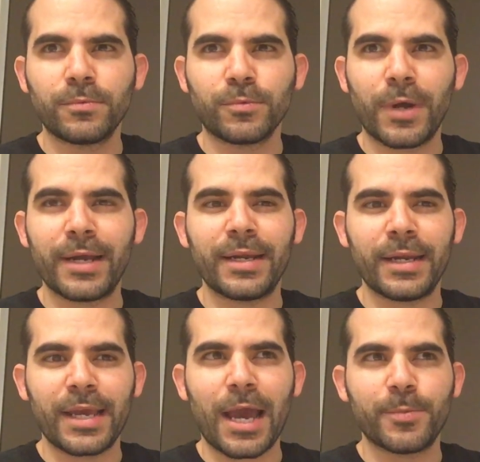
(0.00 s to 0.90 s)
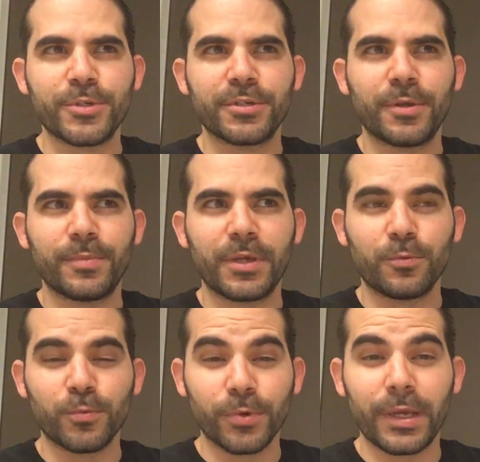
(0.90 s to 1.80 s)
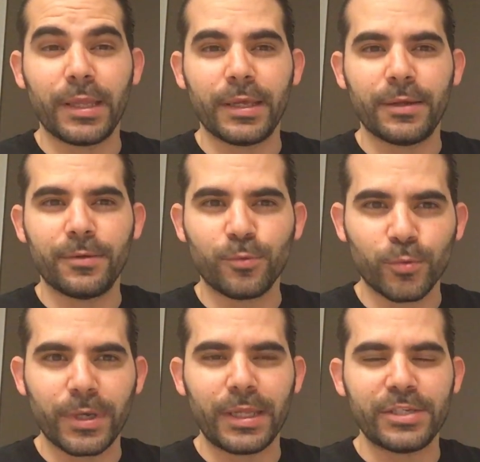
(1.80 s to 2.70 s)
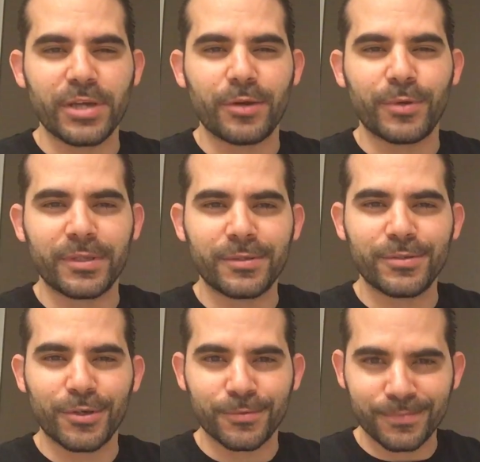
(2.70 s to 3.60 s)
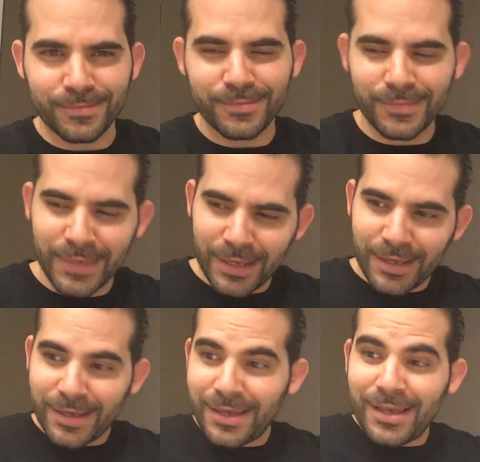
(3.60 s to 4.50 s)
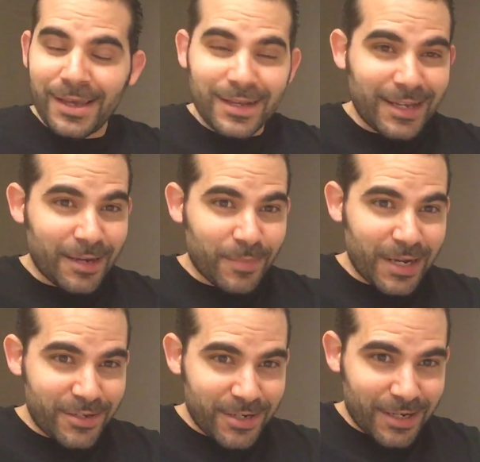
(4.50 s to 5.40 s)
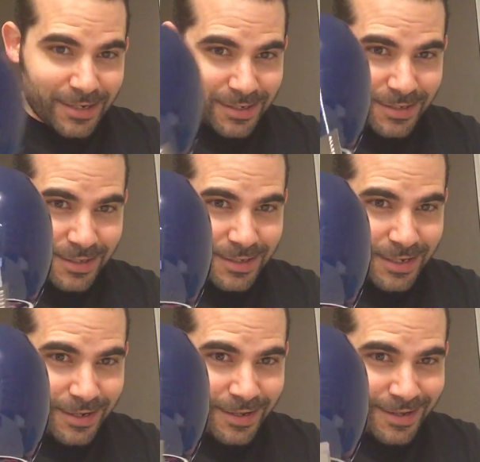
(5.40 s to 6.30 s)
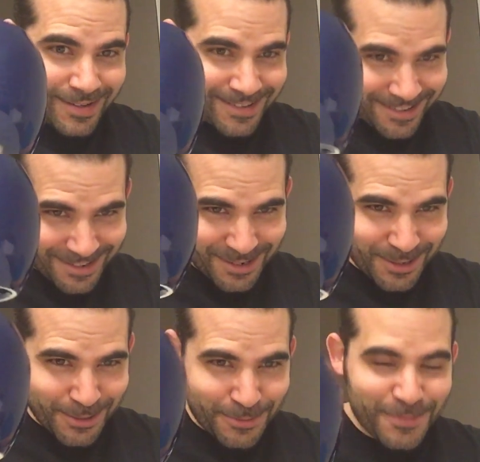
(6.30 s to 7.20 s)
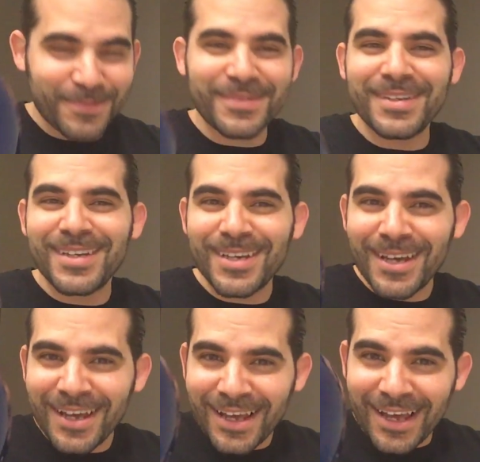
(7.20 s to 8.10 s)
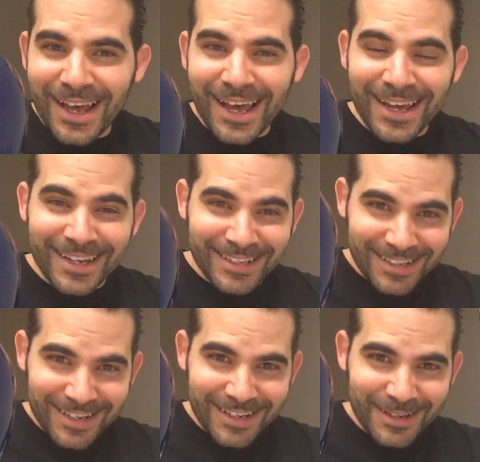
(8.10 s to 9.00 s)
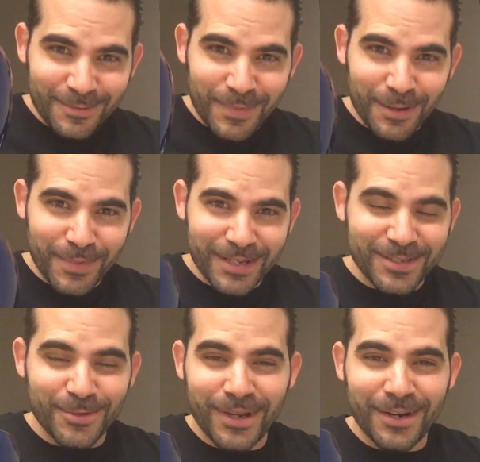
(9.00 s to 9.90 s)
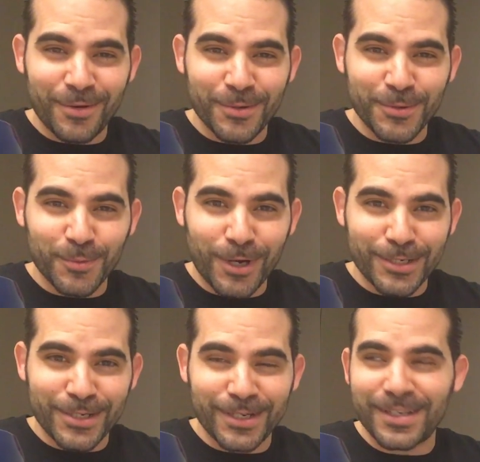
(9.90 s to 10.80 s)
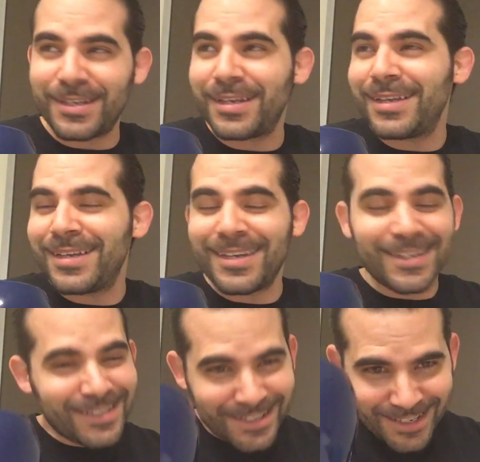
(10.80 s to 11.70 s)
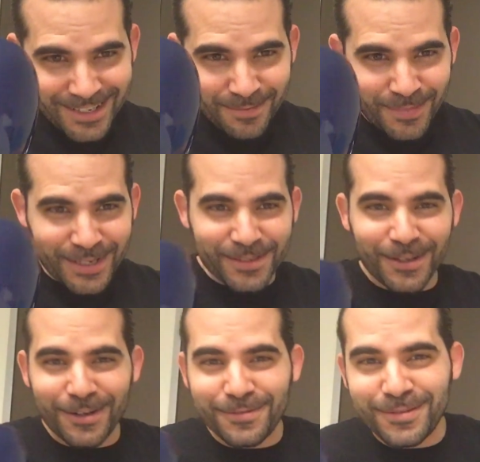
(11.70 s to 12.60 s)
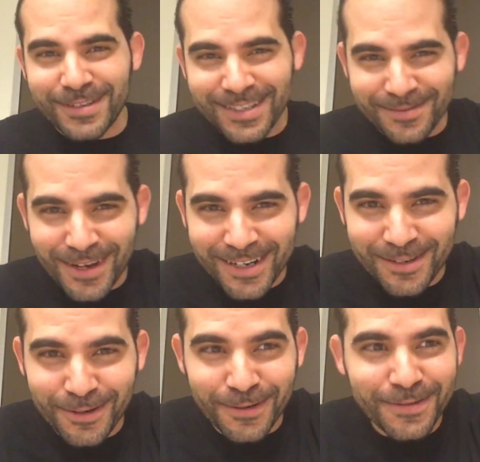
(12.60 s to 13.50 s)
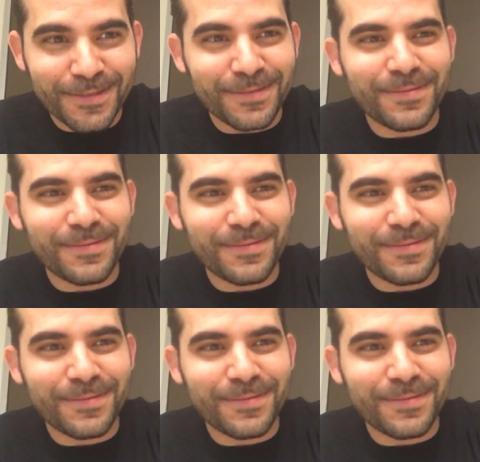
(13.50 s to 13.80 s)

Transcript: write and capture something really, really genuine. So, Genmaicha tea to you, and my best to anyone who's watching. Peace, love, and maki rolls.